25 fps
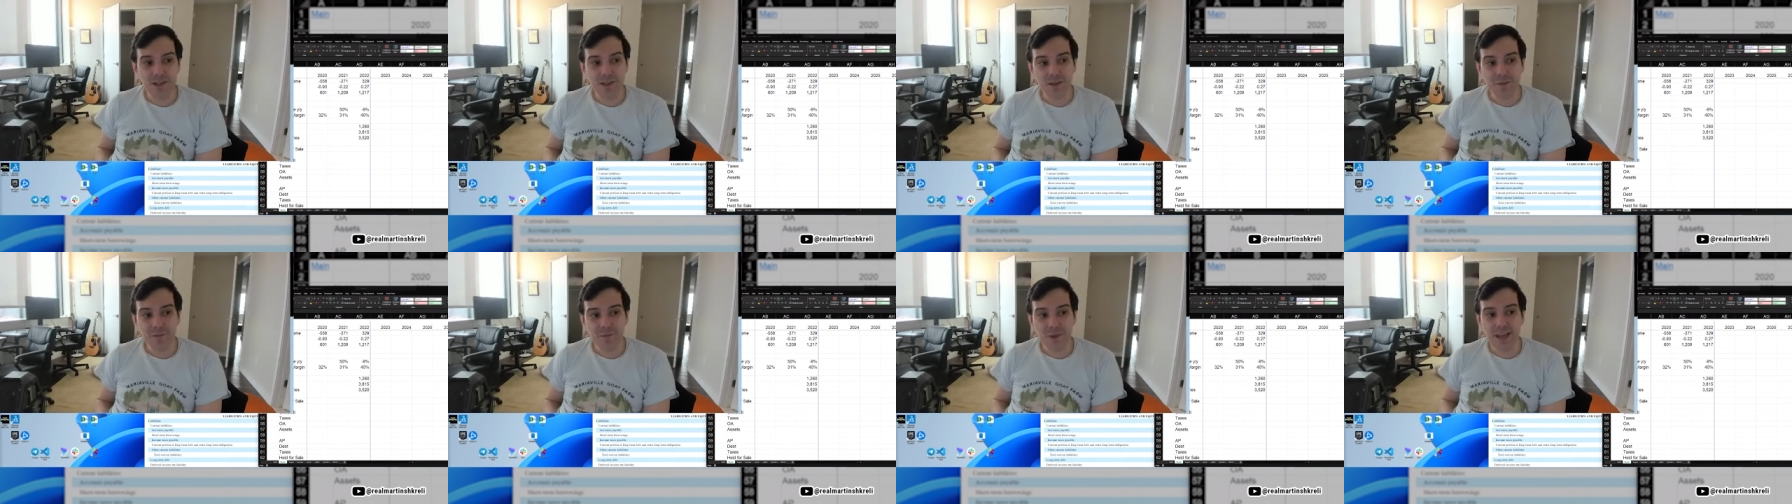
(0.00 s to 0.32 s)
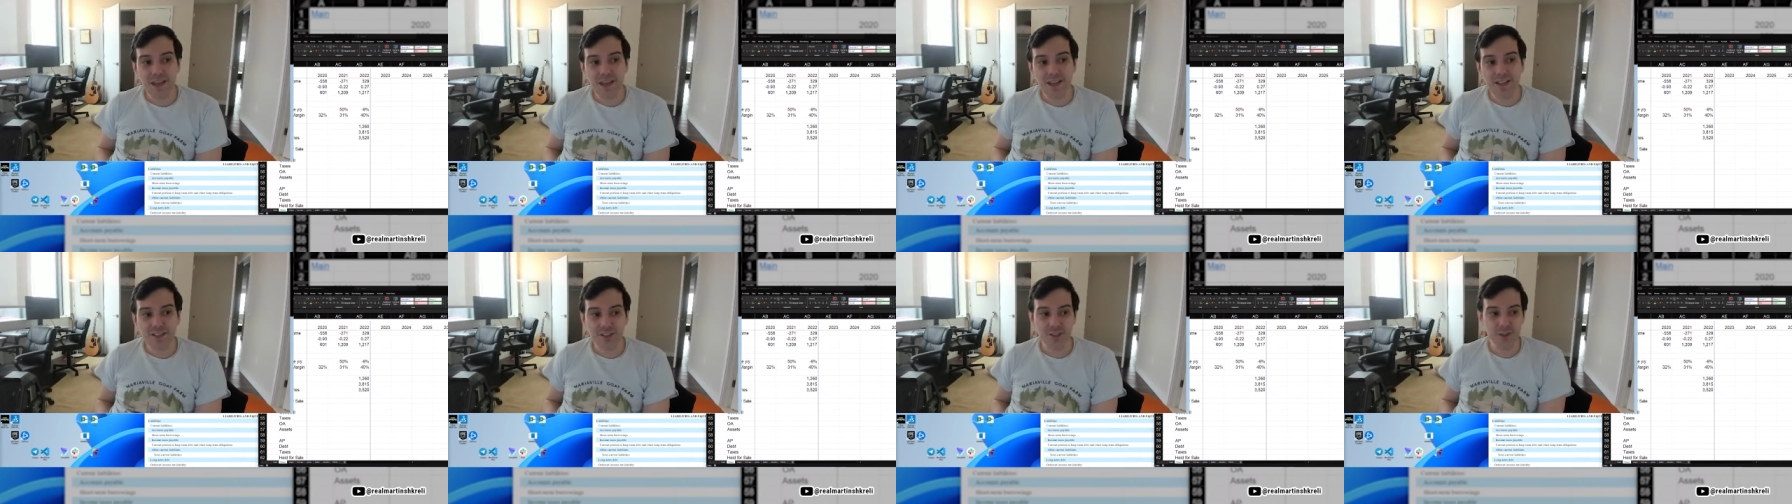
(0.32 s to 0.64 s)
the
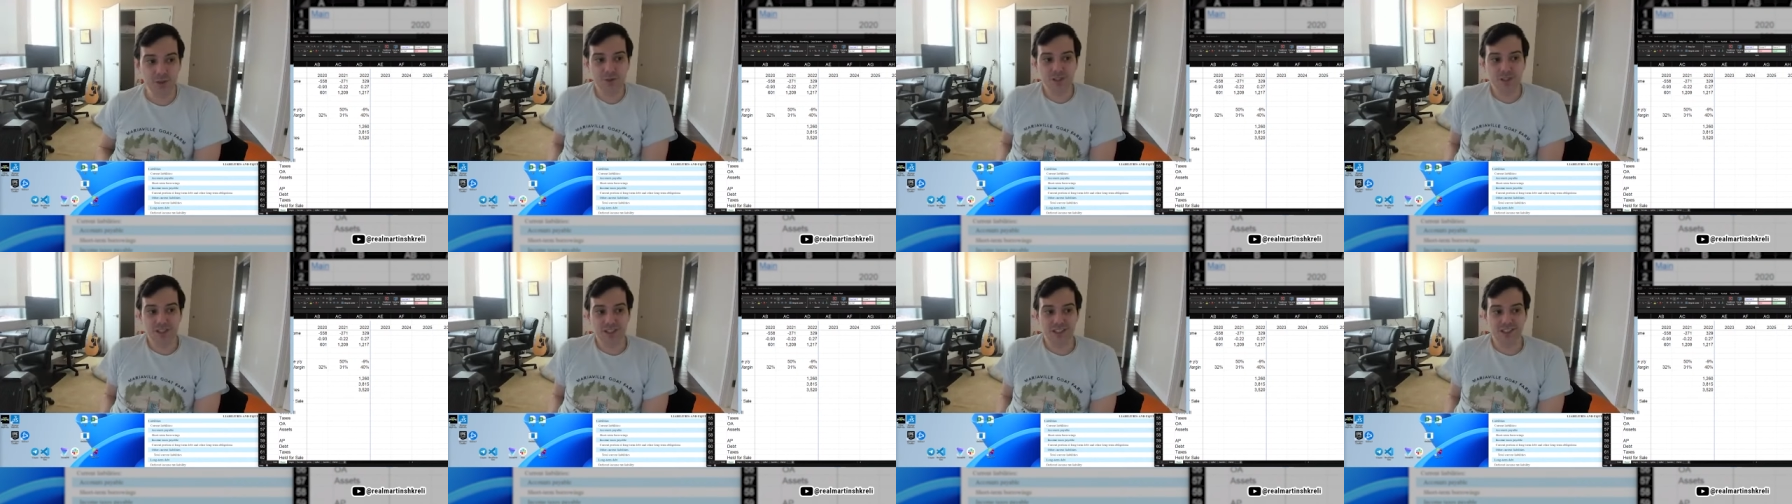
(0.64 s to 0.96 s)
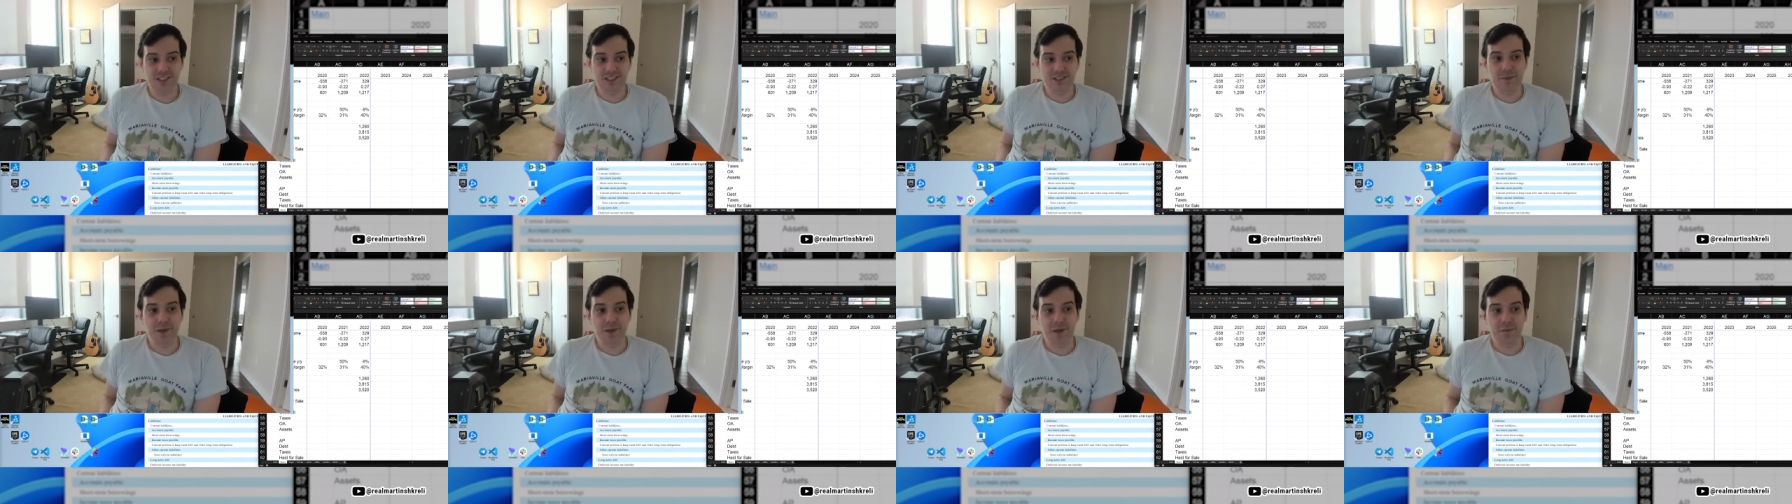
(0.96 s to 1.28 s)
bank's using it
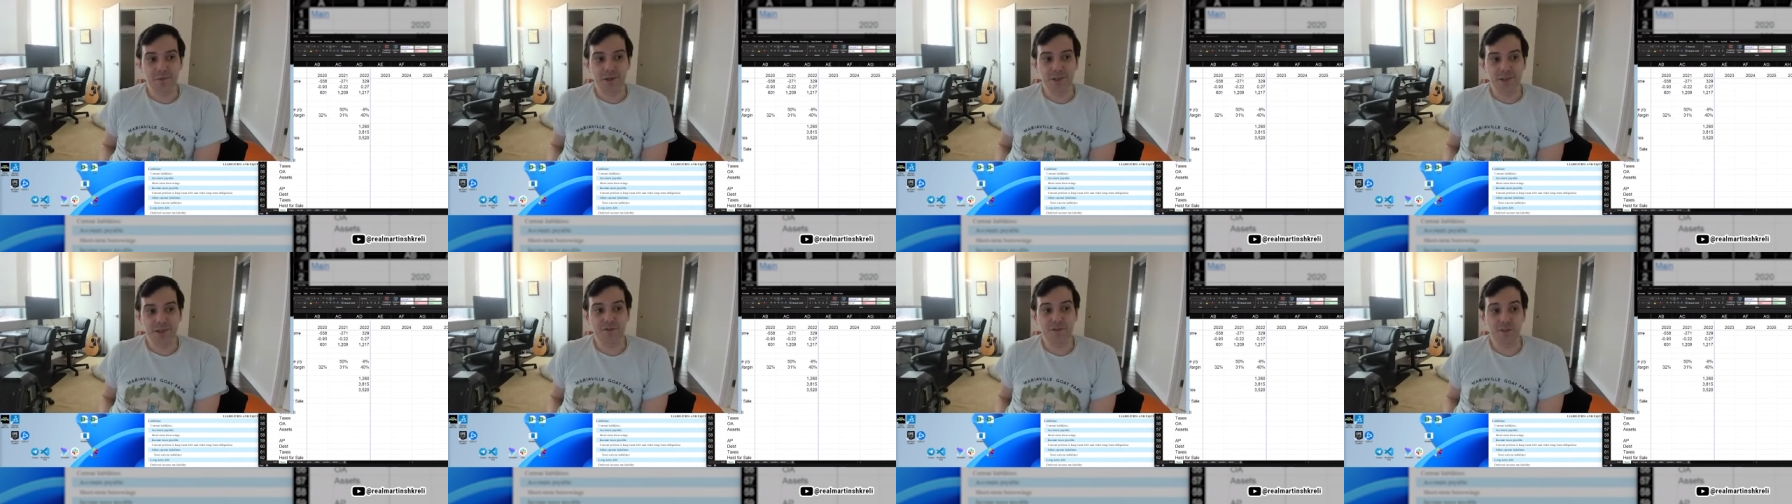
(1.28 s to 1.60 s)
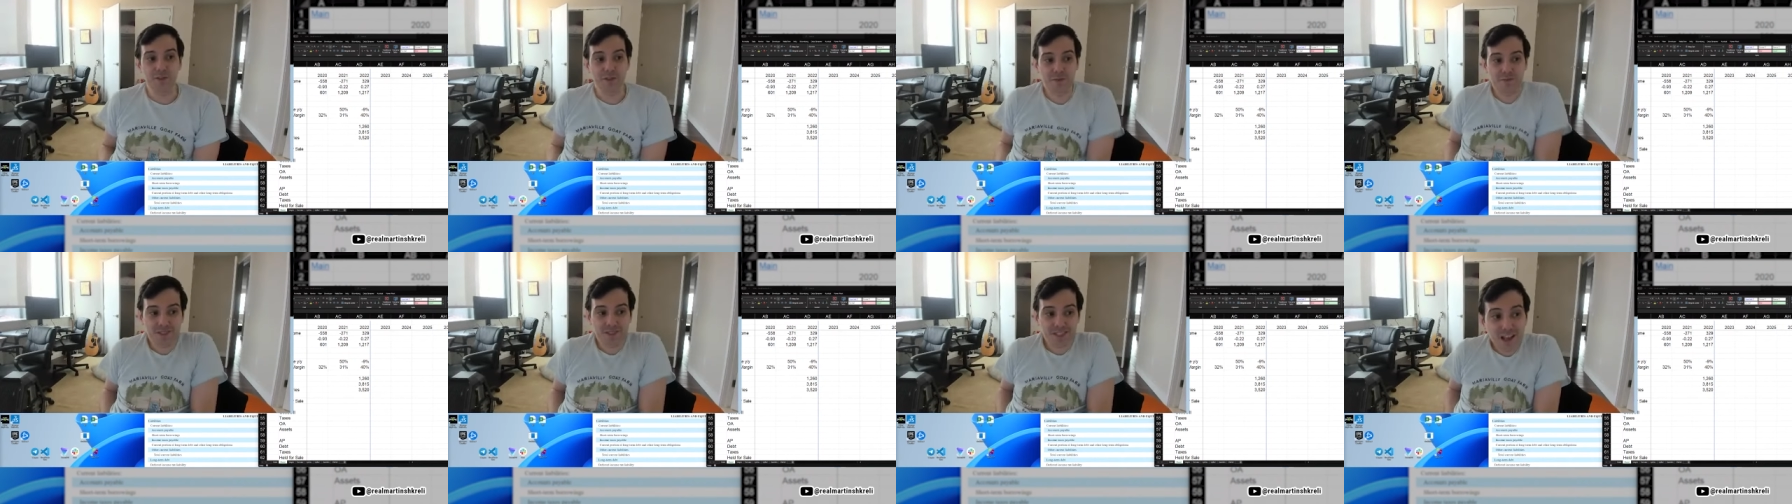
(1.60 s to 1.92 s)
to make money for
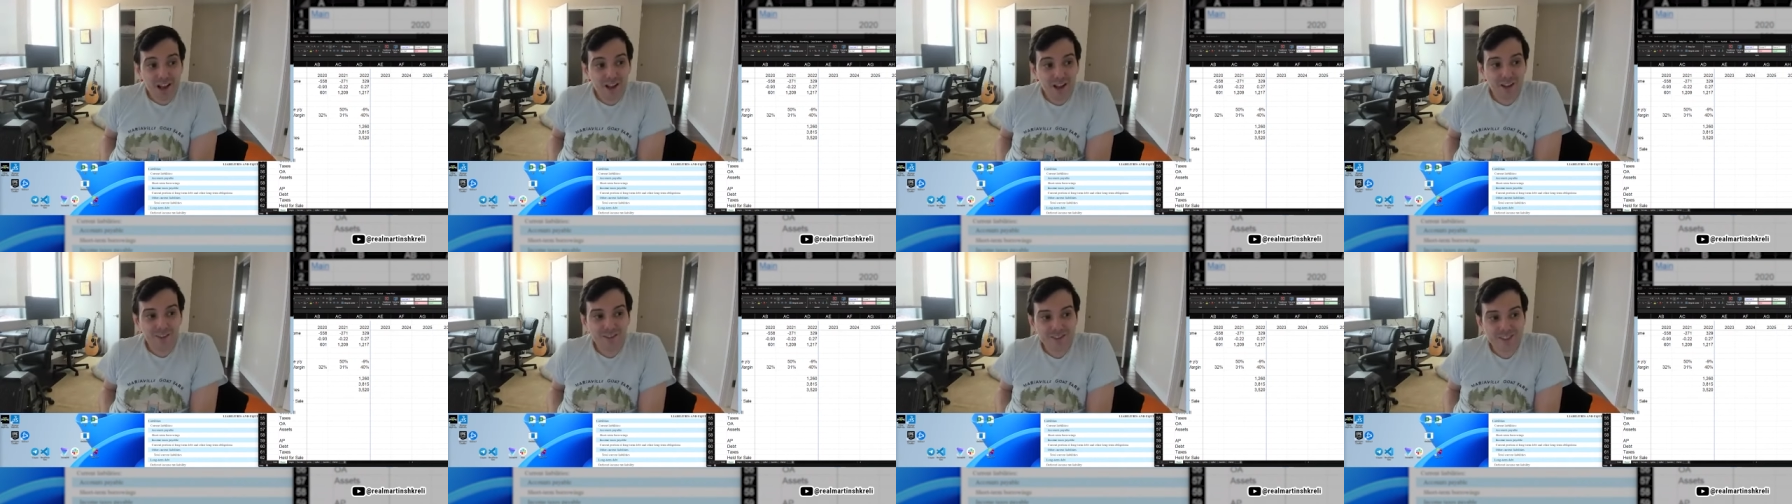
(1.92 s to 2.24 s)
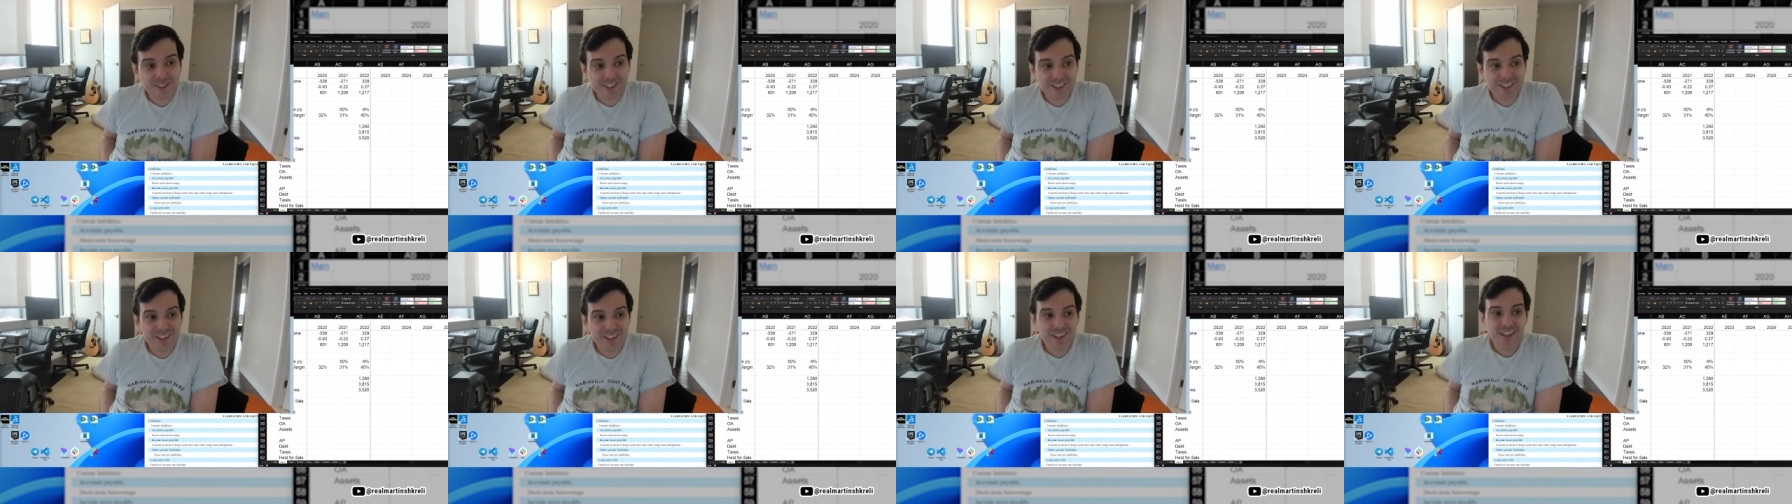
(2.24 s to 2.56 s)

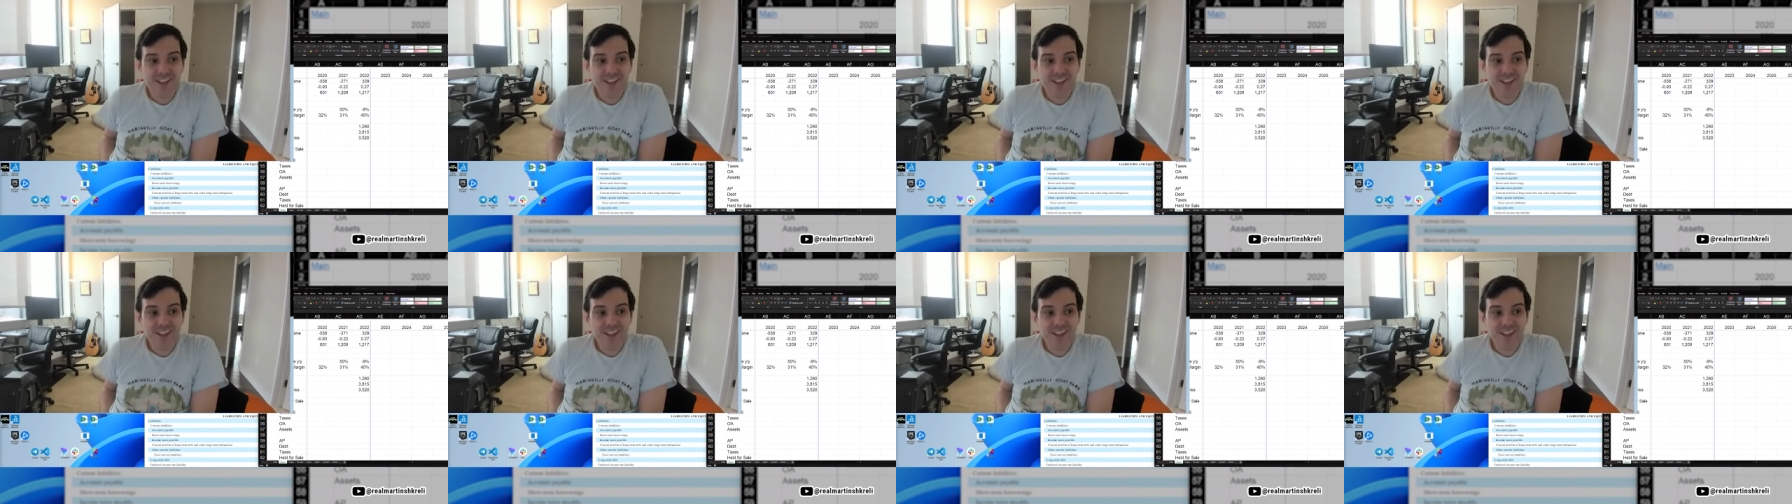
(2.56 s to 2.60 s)
themselves.